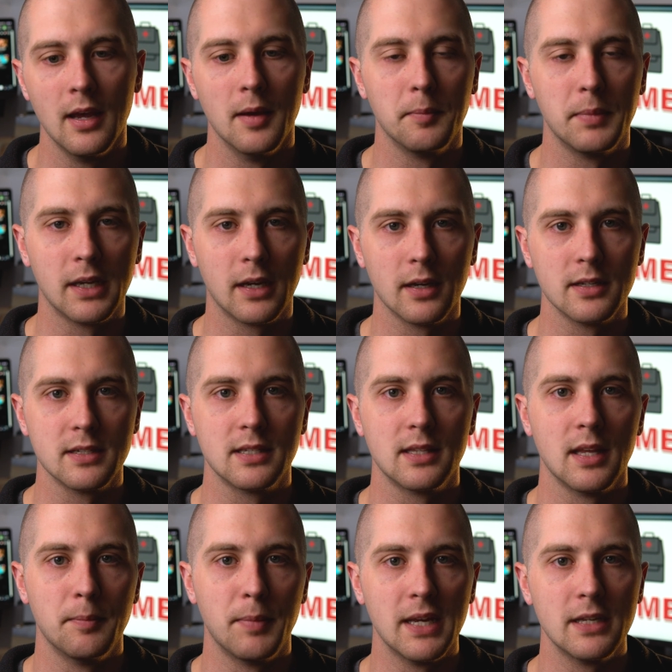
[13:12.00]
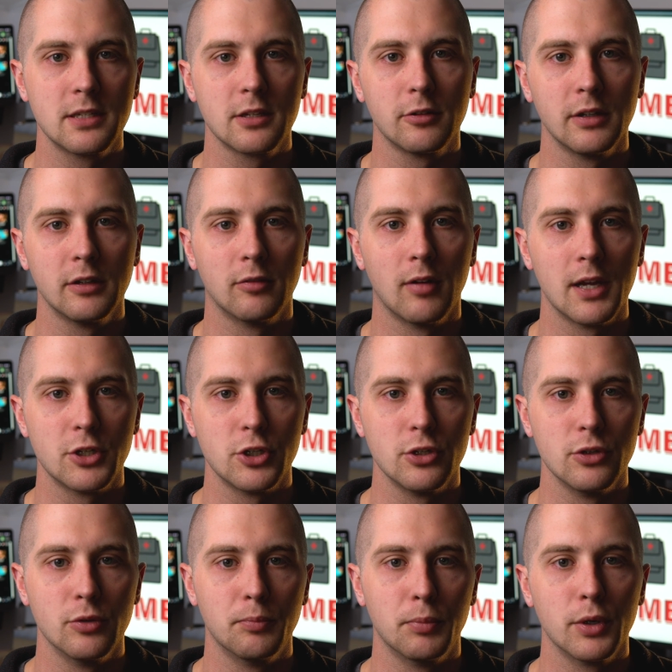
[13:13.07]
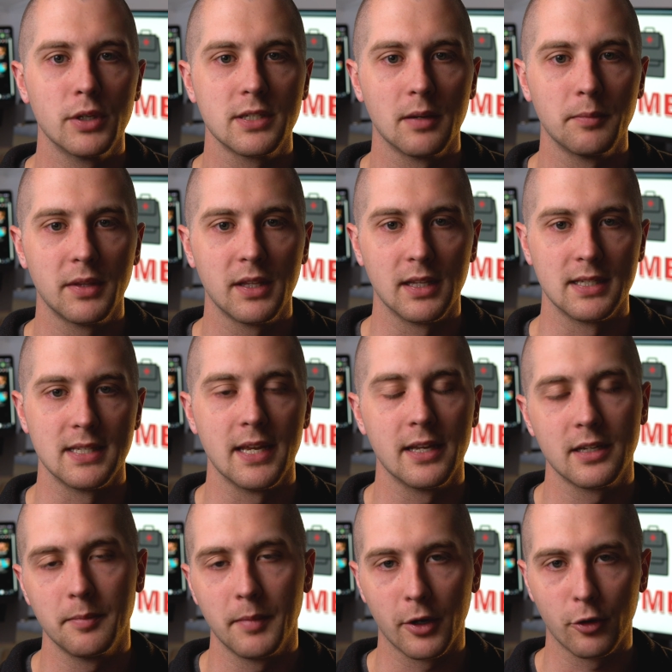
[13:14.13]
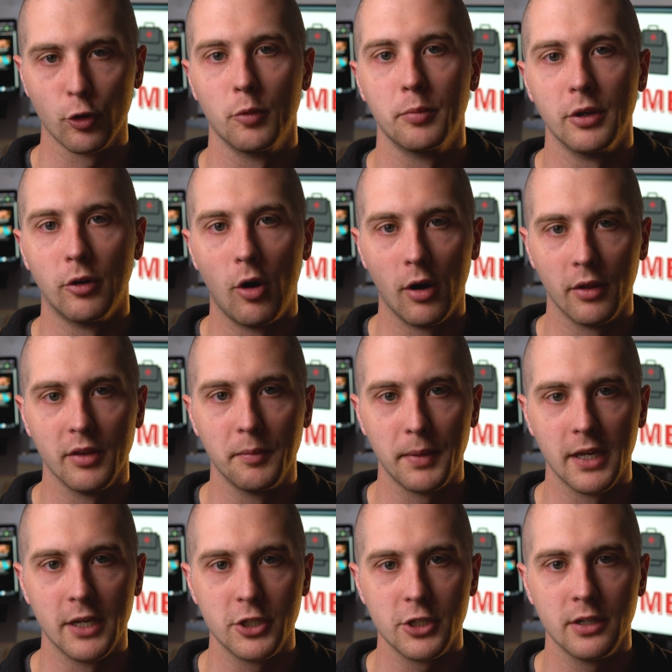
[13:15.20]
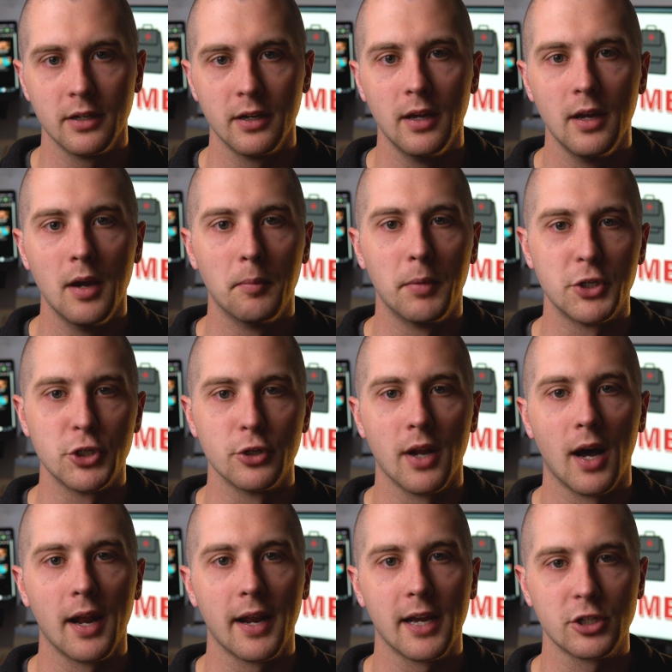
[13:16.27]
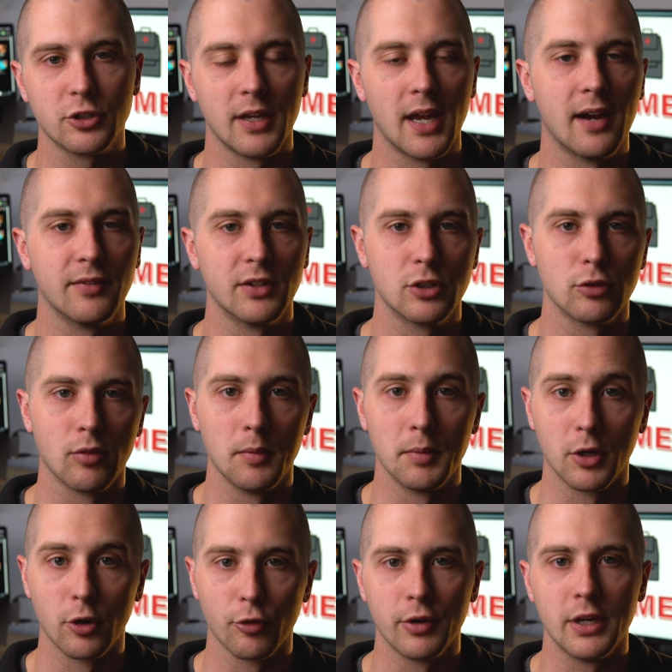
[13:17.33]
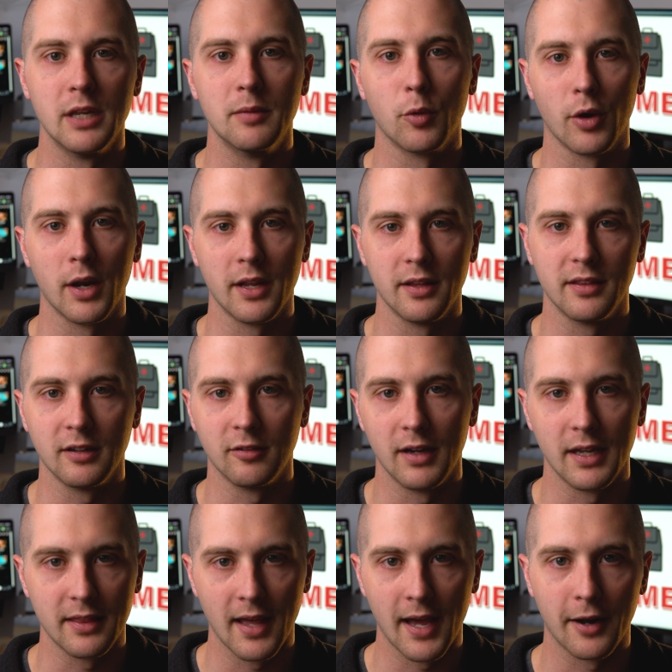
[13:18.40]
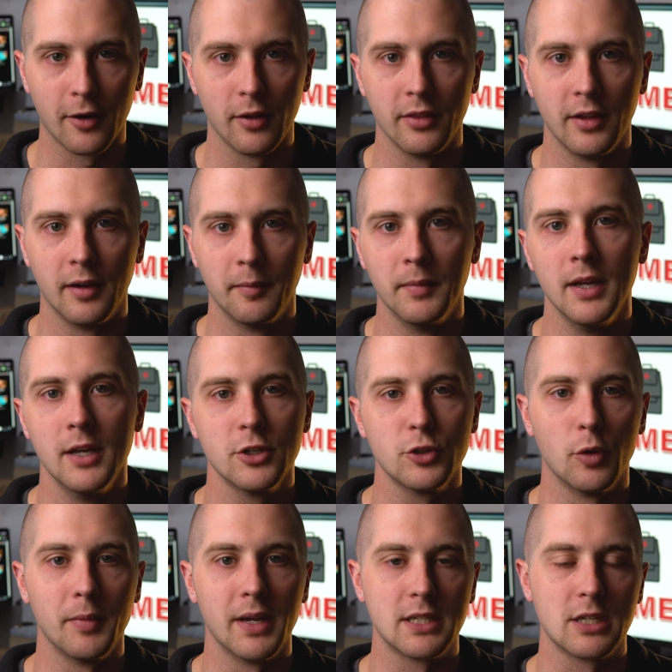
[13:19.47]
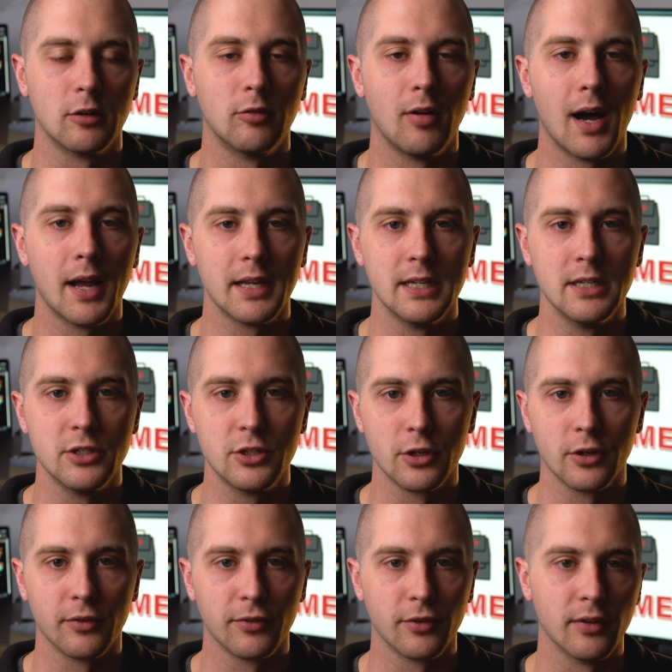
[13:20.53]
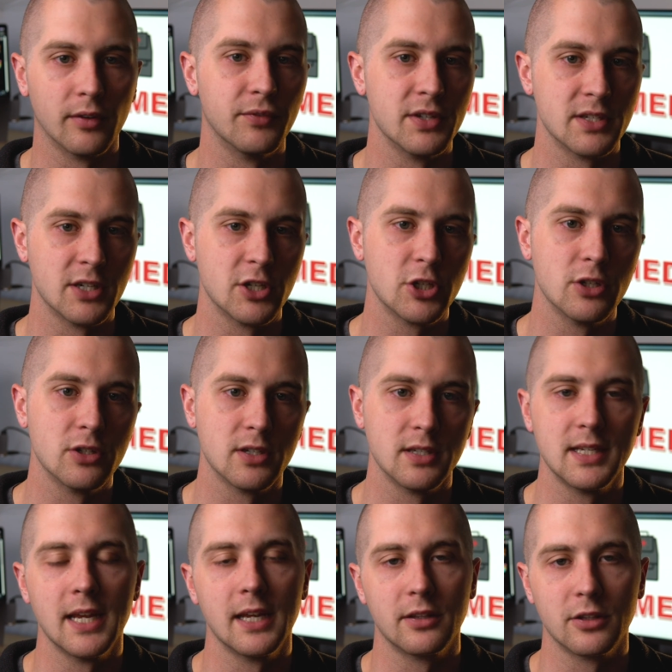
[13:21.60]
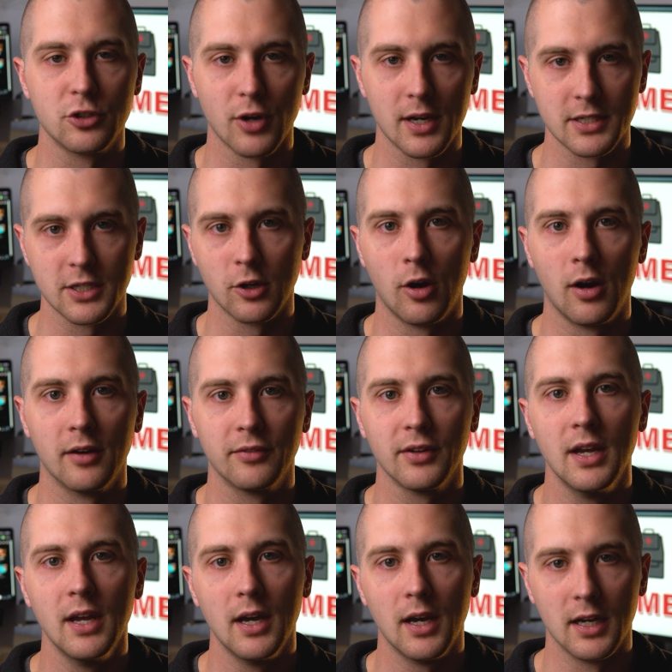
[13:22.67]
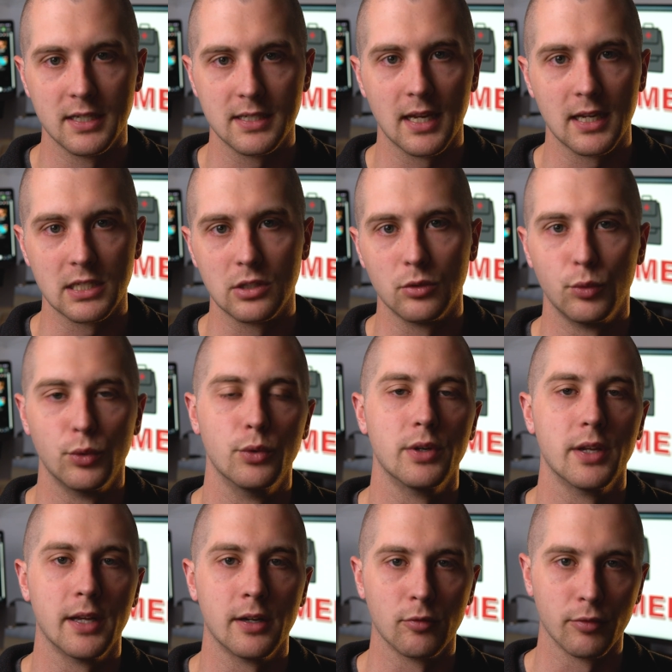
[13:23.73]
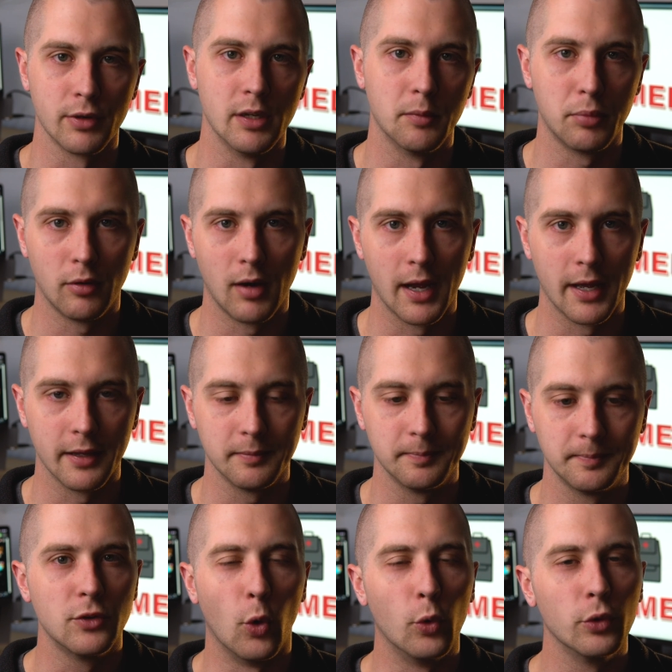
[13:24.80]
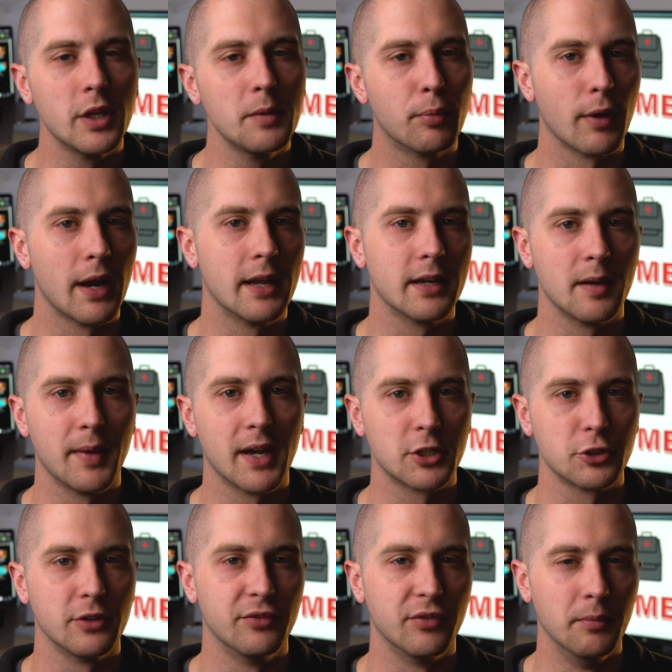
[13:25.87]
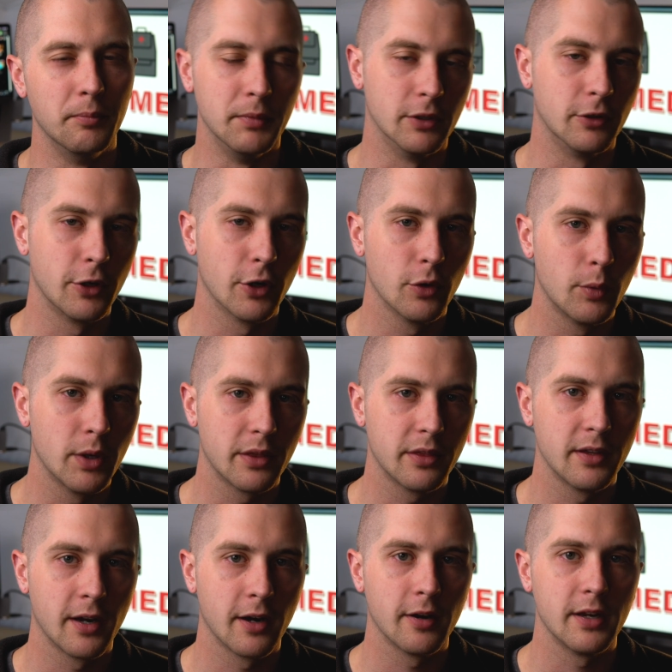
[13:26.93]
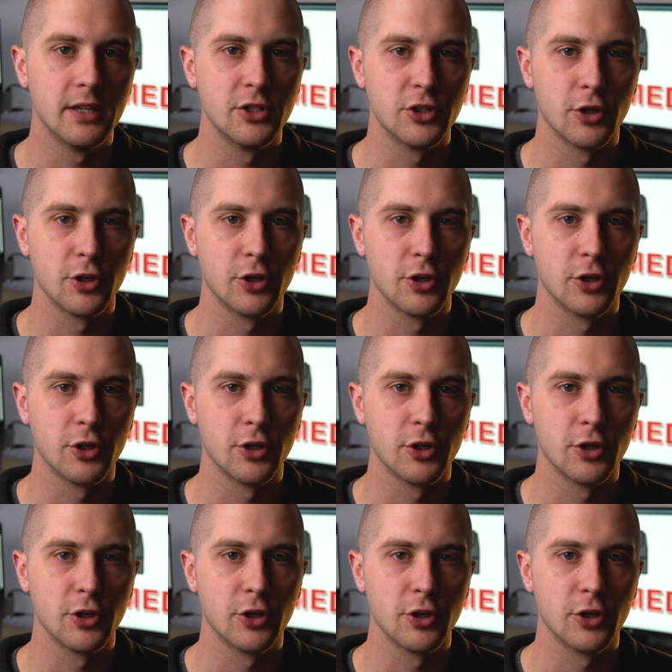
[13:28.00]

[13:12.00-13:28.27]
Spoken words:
because they basically let you put something that's antimicrobial on the patient, but you're not actually having to rub a cream or anything like that on them. So it makes it a lot easier for a physician to take the dressing off, assess the wound, and reapply it. The only brand I'm actually familiar with there is